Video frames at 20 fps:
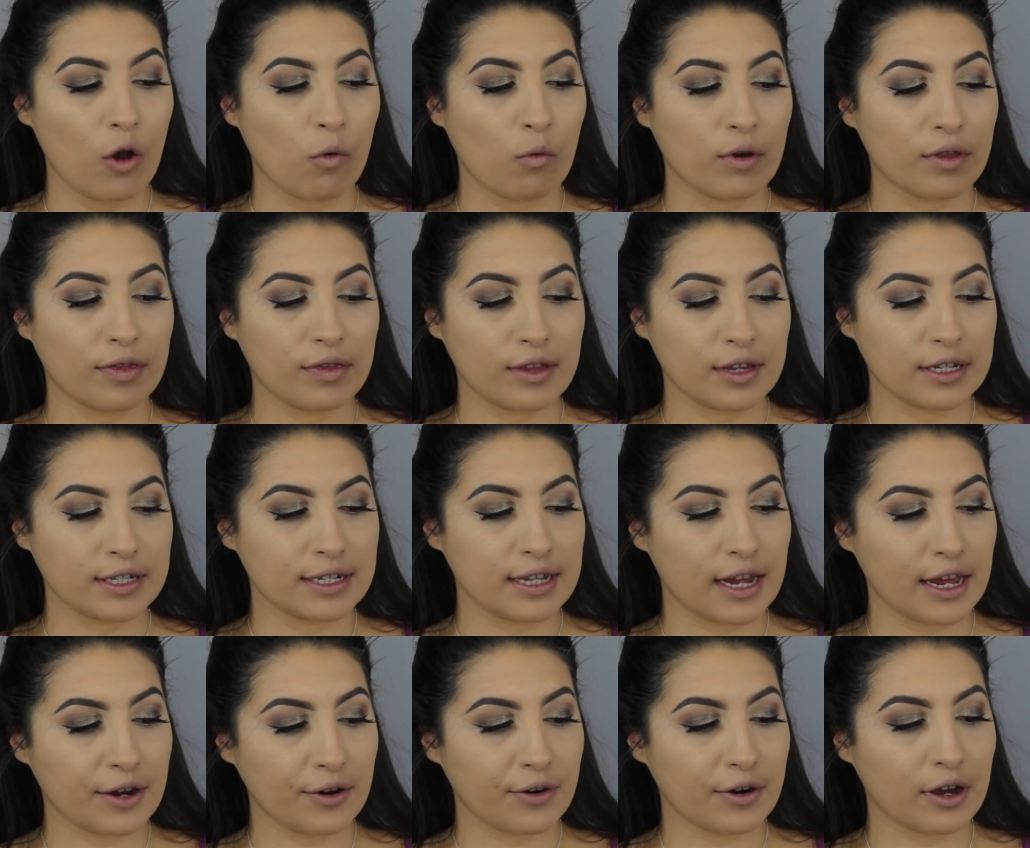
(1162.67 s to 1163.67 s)
With this
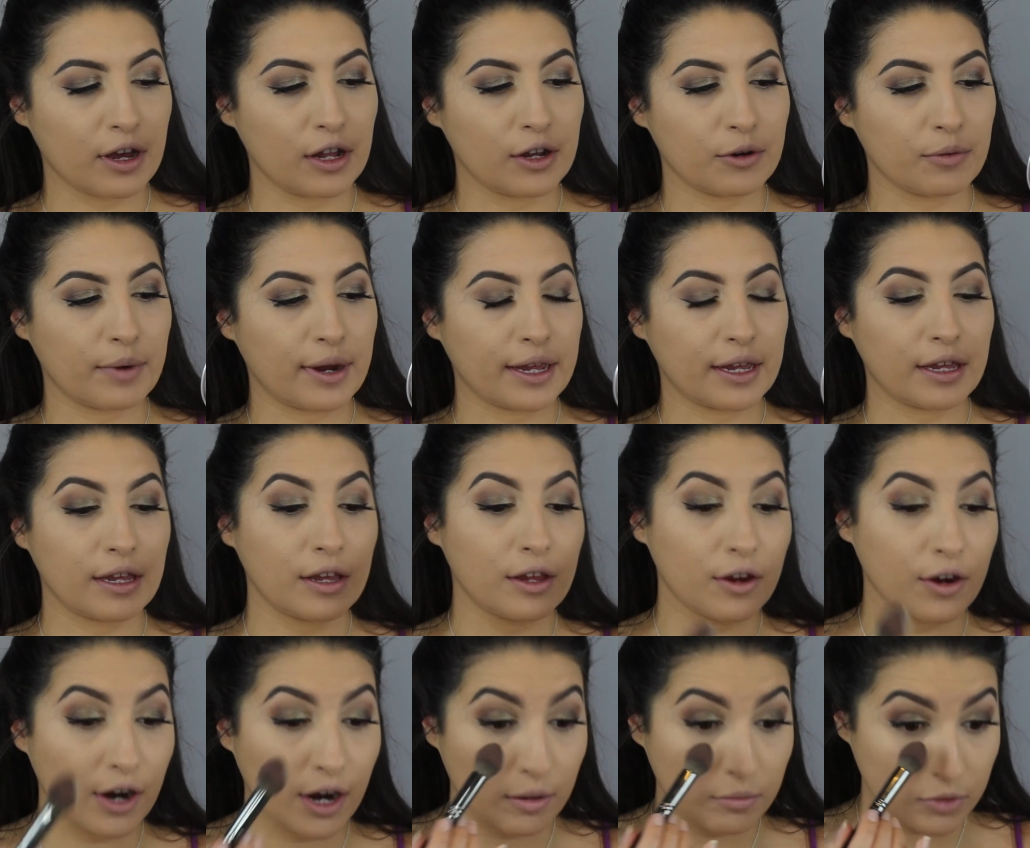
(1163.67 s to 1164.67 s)
lighter color right
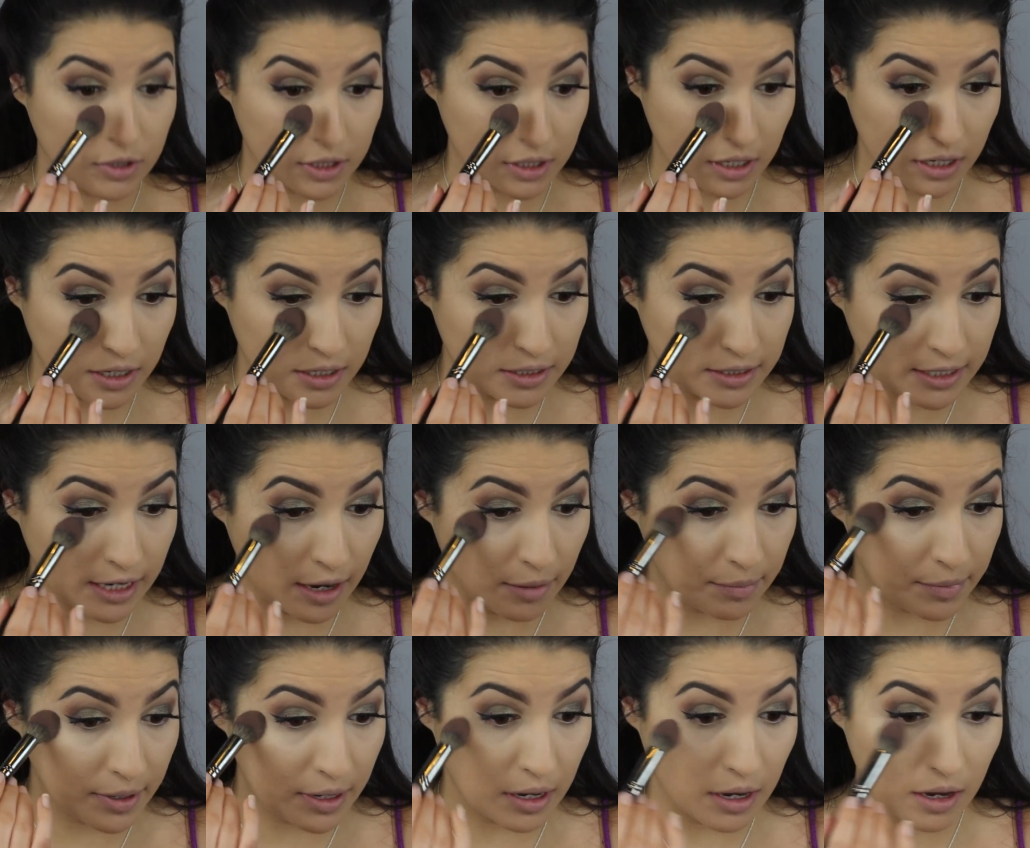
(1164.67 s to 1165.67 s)
here, I'm just gonna
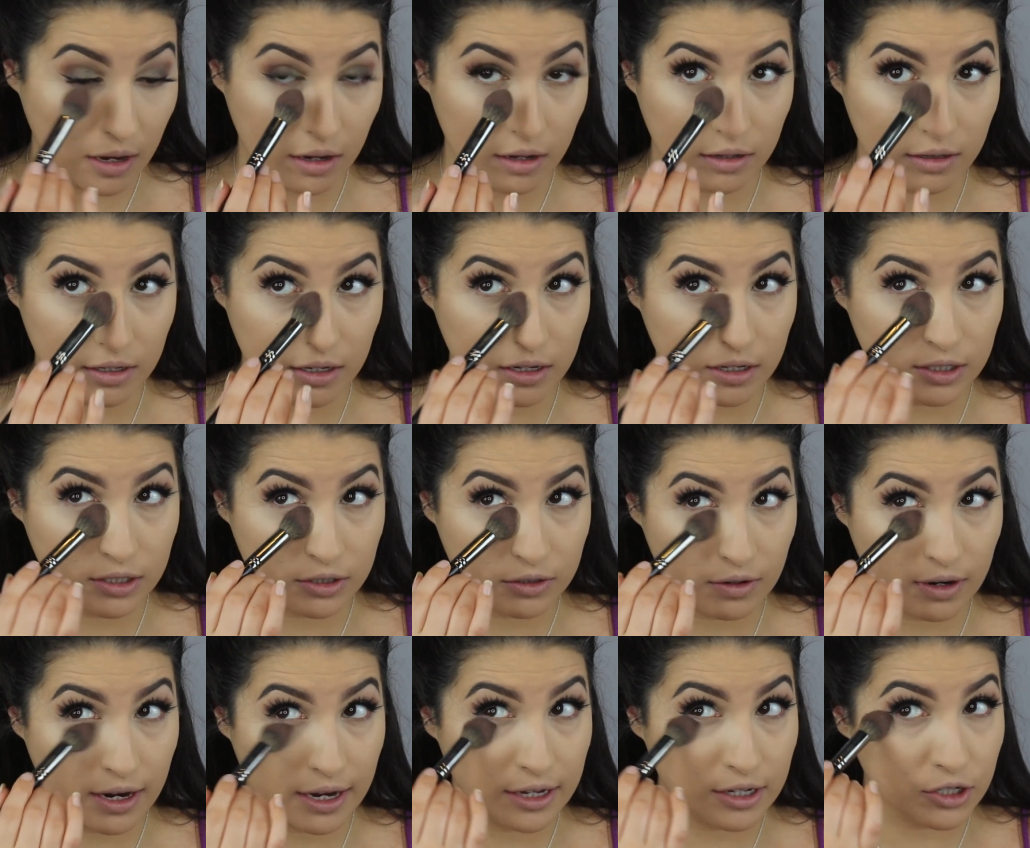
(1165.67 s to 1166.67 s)
tap it on the
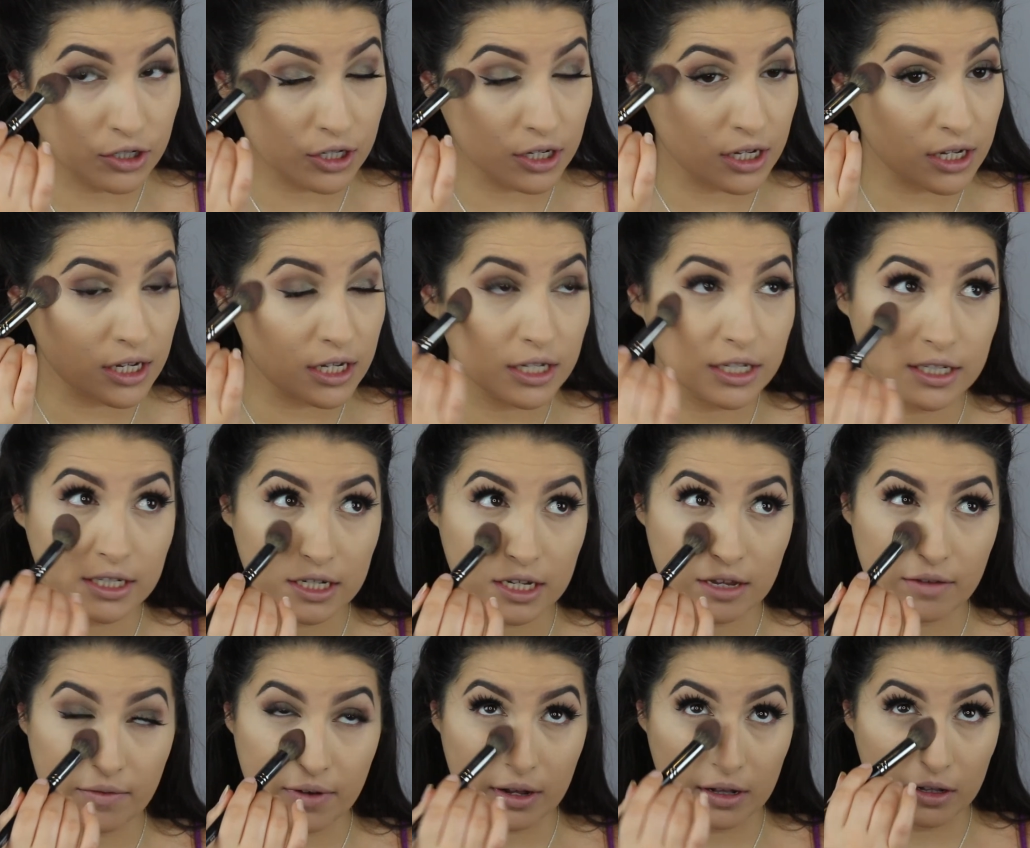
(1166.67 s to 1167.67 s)
under eye just to
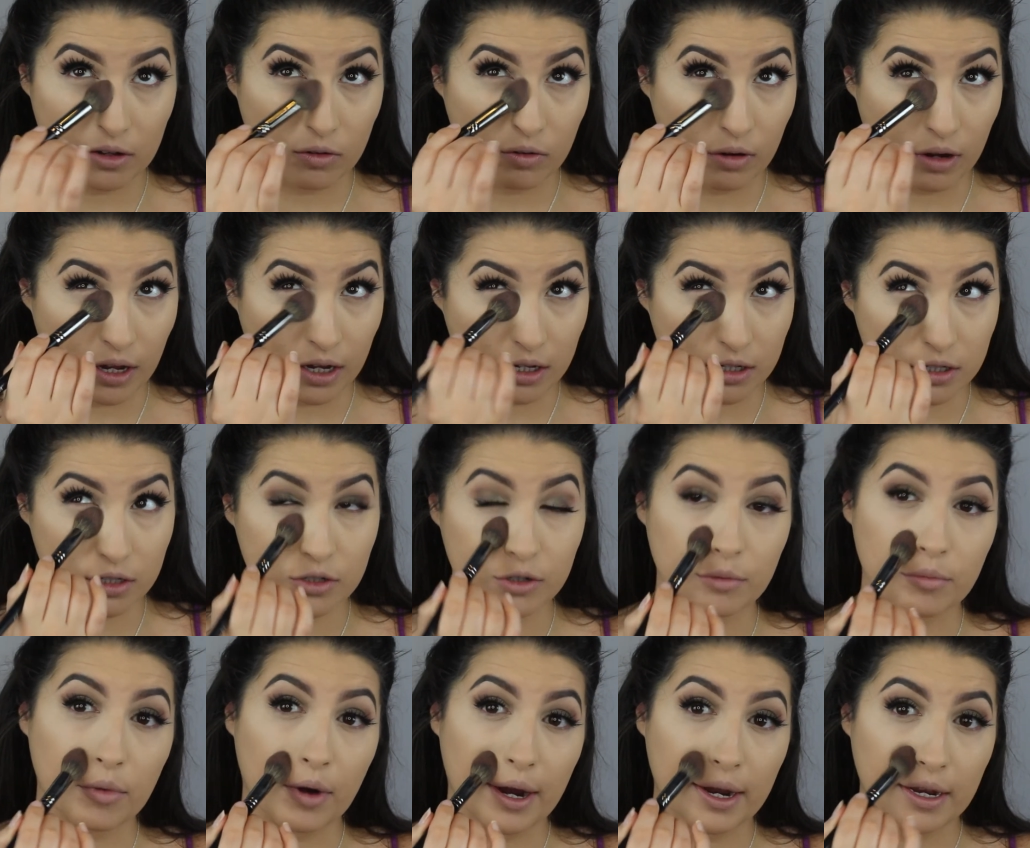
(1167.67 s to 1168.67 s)
give it a little extra
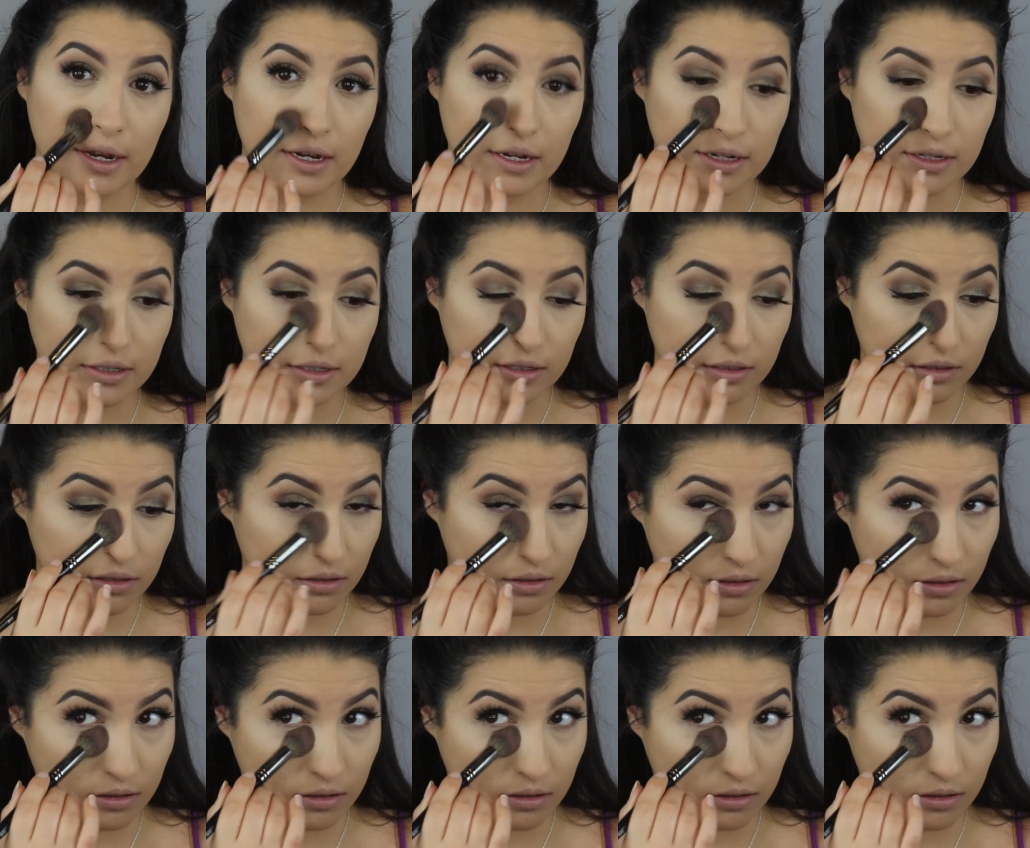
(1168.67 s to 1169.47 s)
brightness.